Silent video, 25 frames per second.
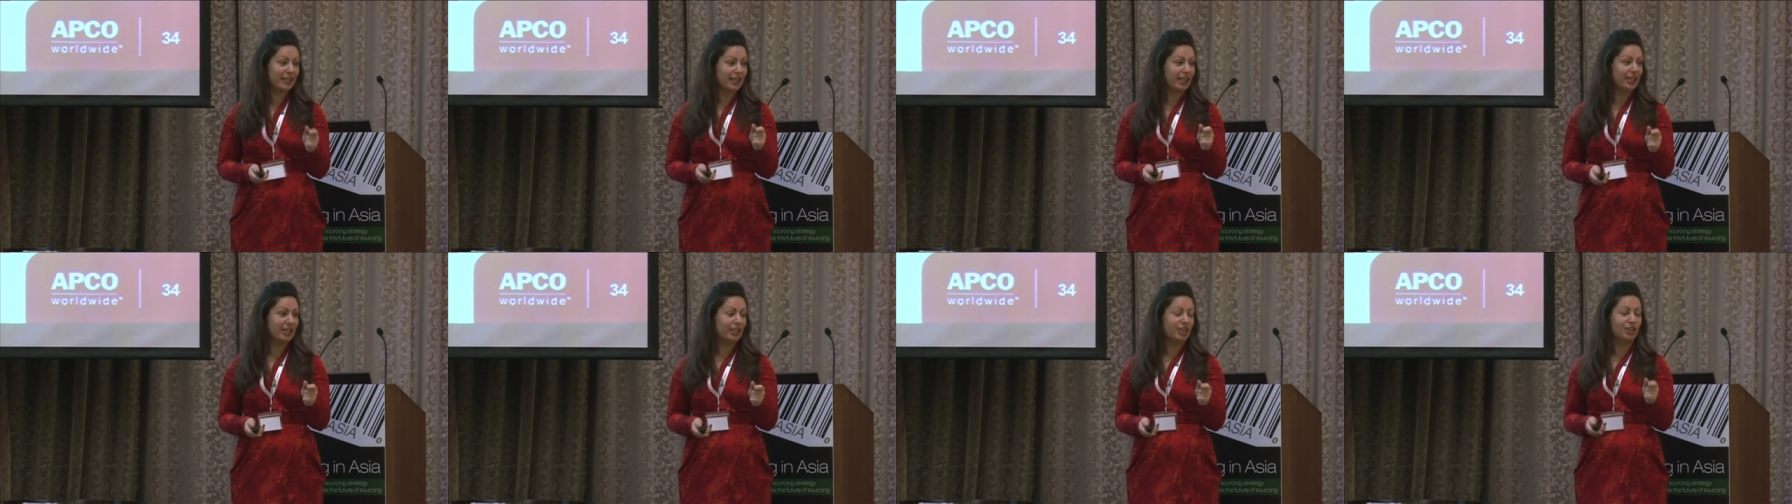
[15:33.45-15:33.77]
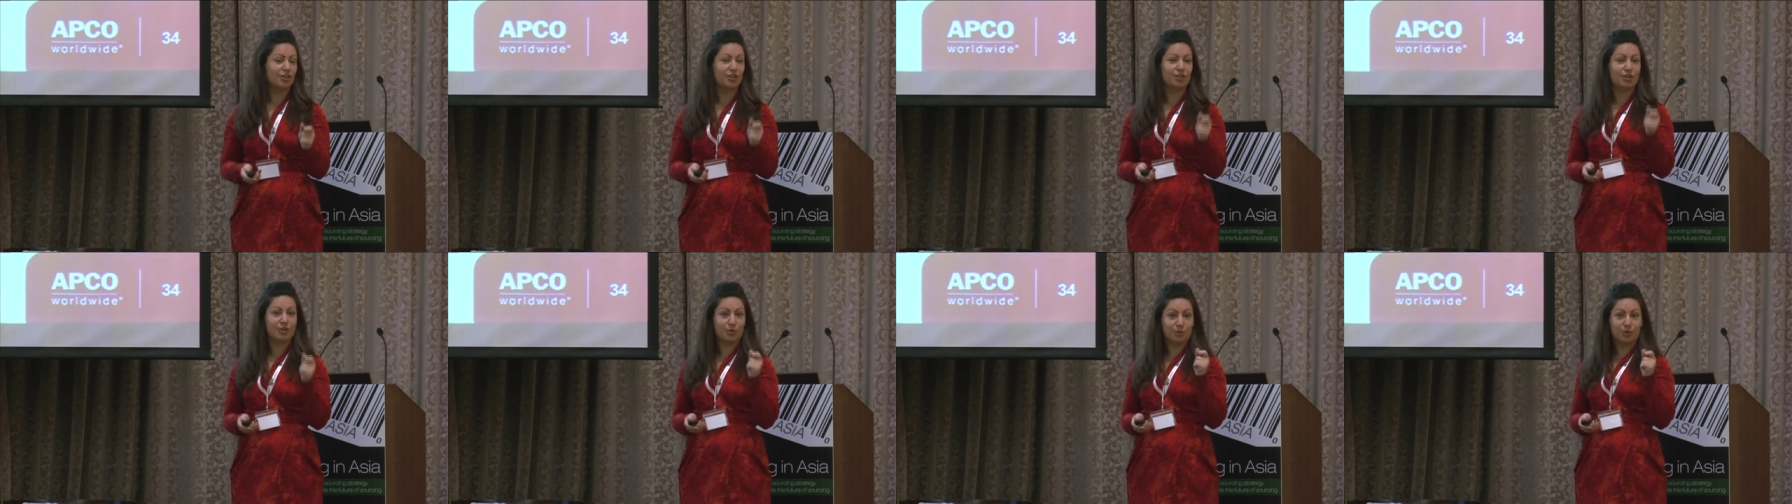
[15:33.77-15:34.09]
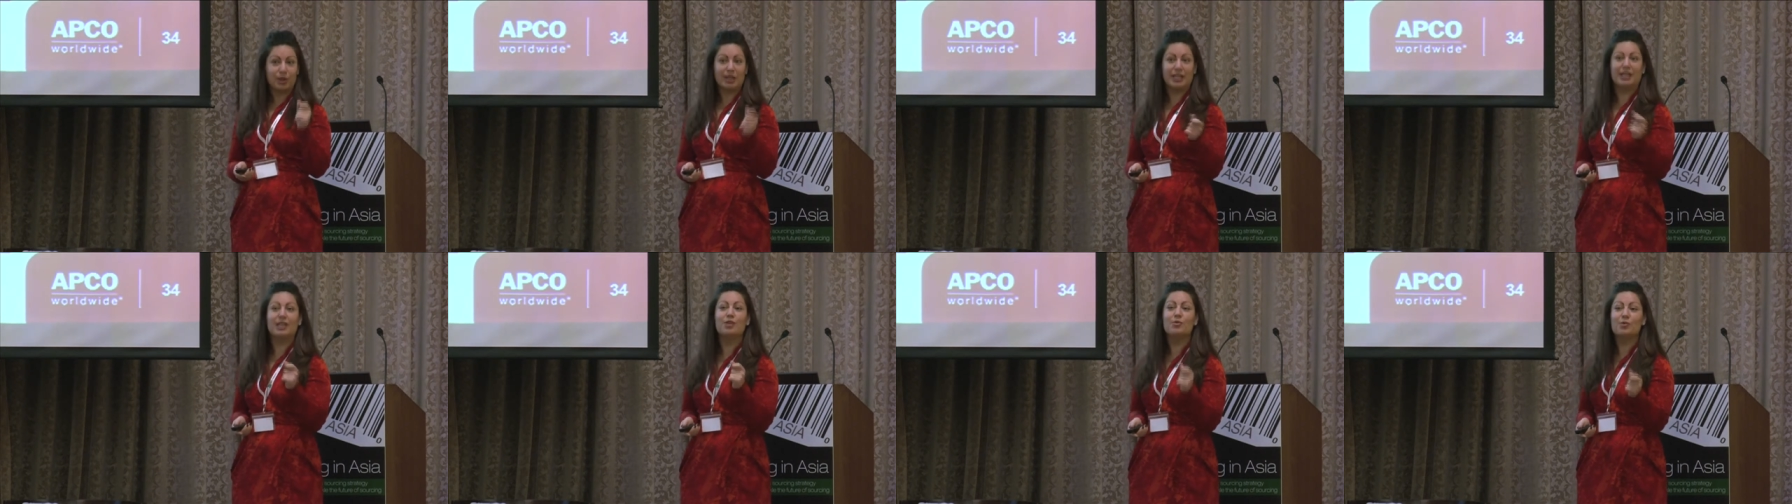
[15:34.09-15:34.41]
That th th
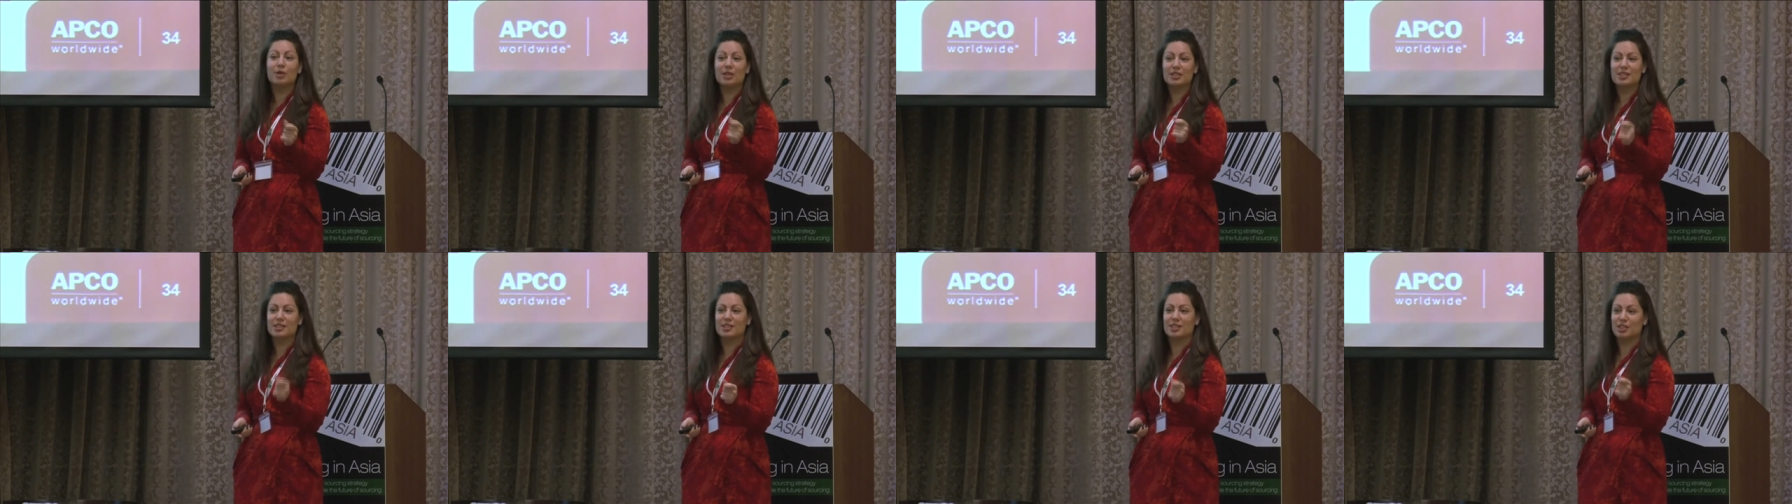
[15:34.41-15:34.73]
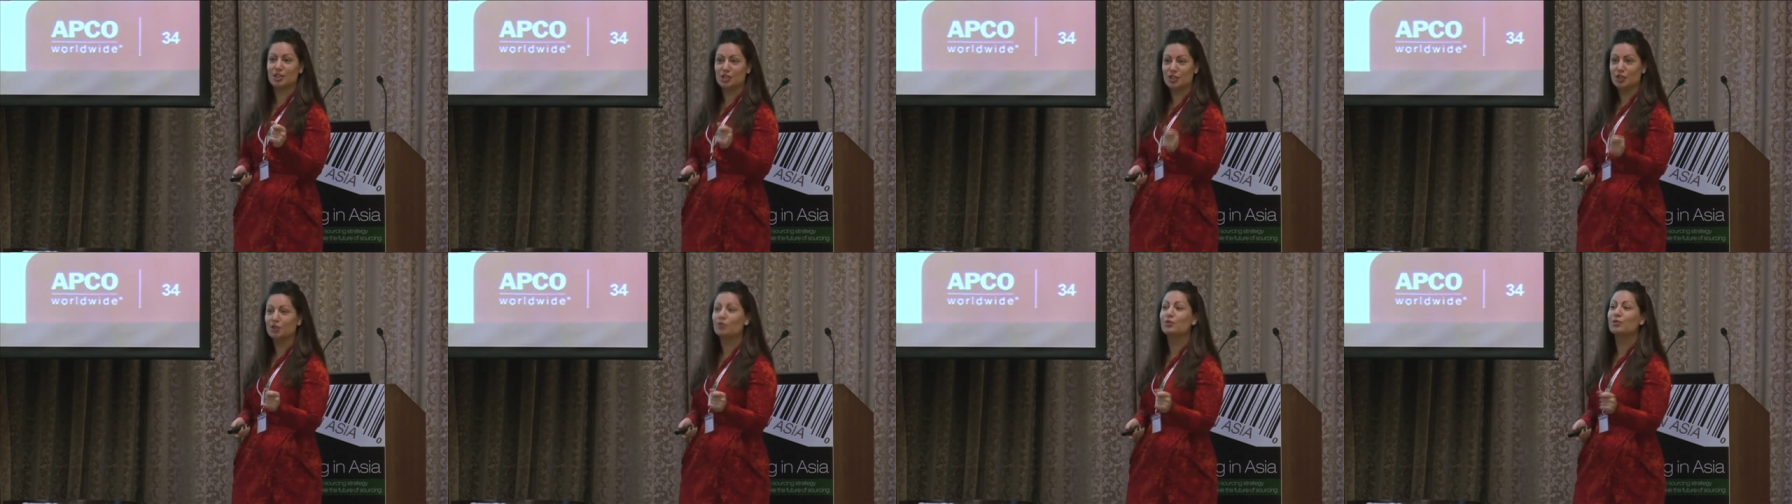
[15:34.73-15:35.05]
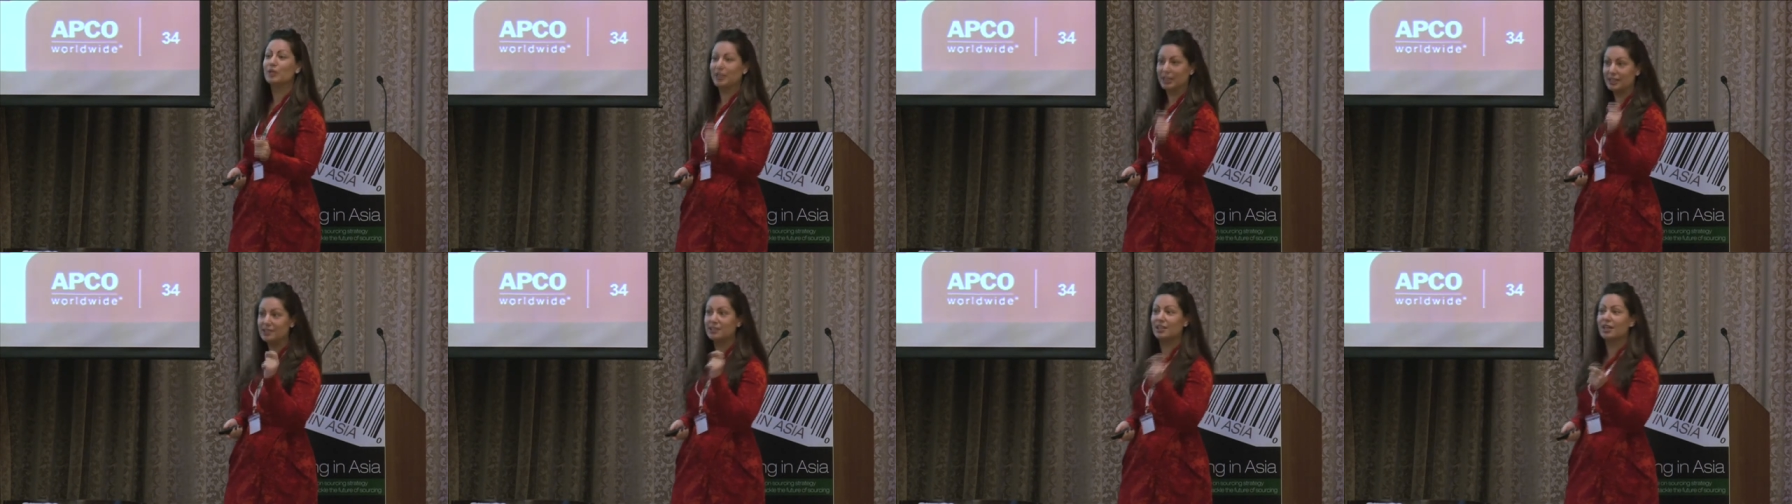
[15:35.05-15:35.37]
what he wants to do,
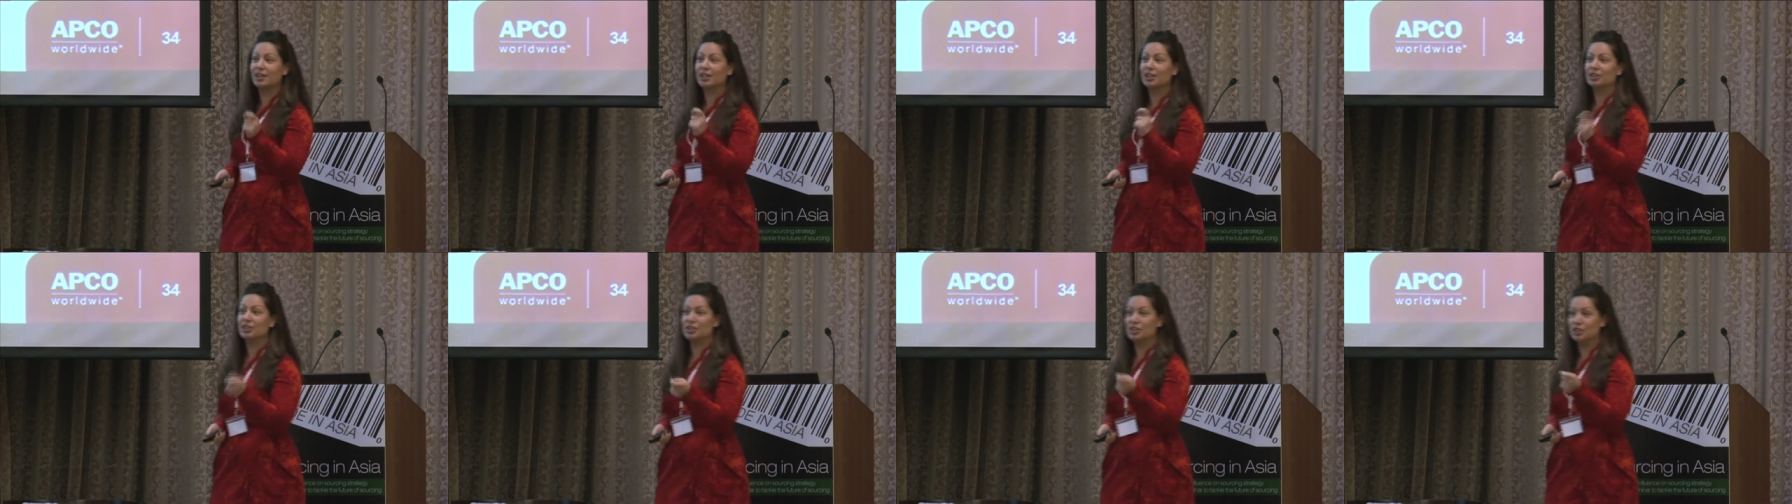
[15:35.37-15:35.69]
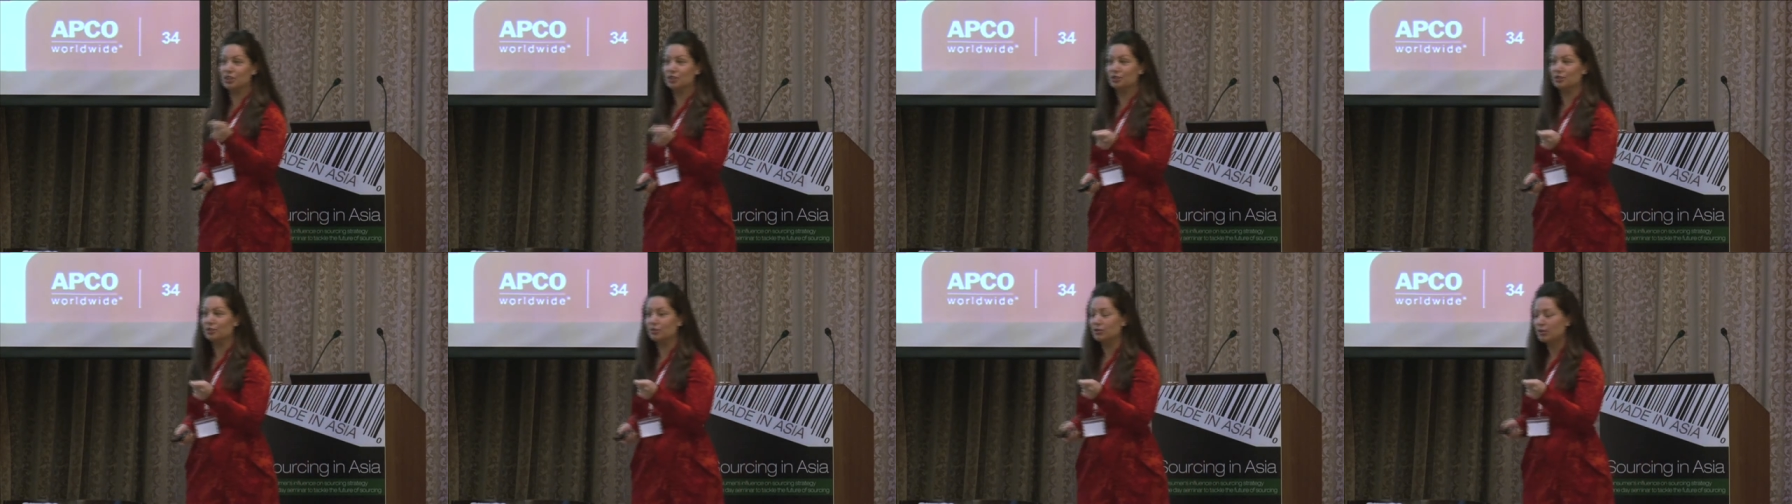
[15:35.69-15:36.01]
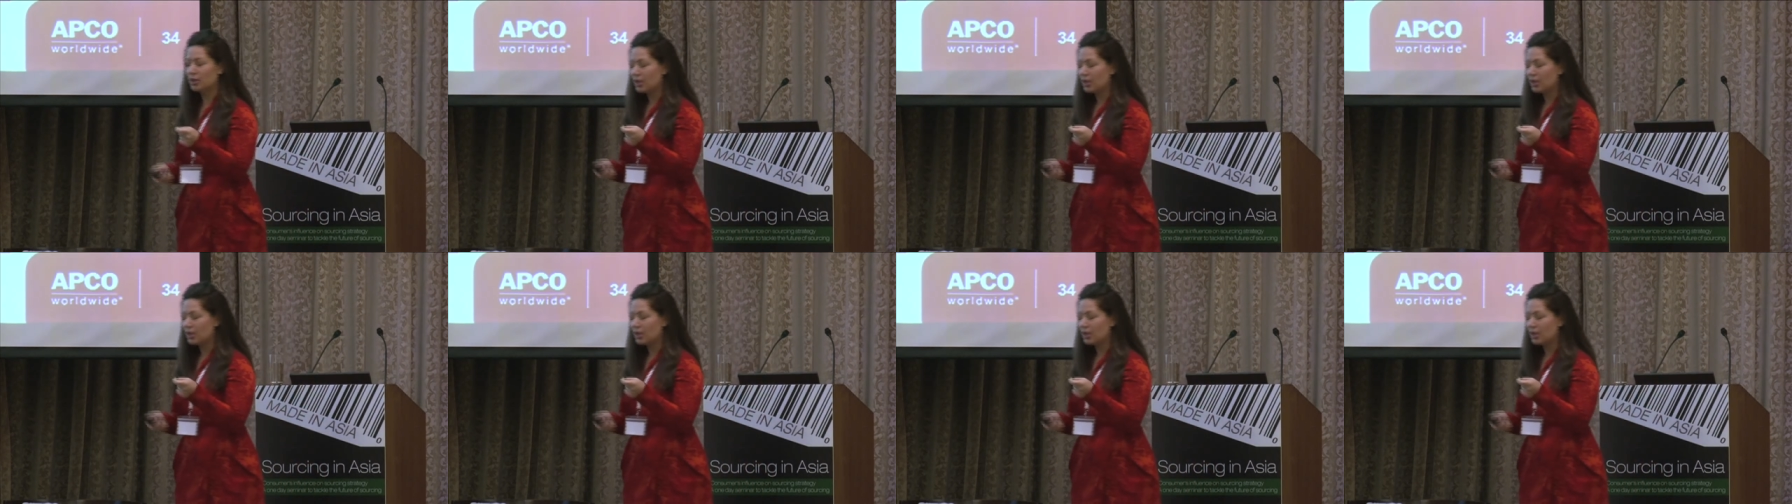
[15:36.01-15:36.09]
he's gonna do.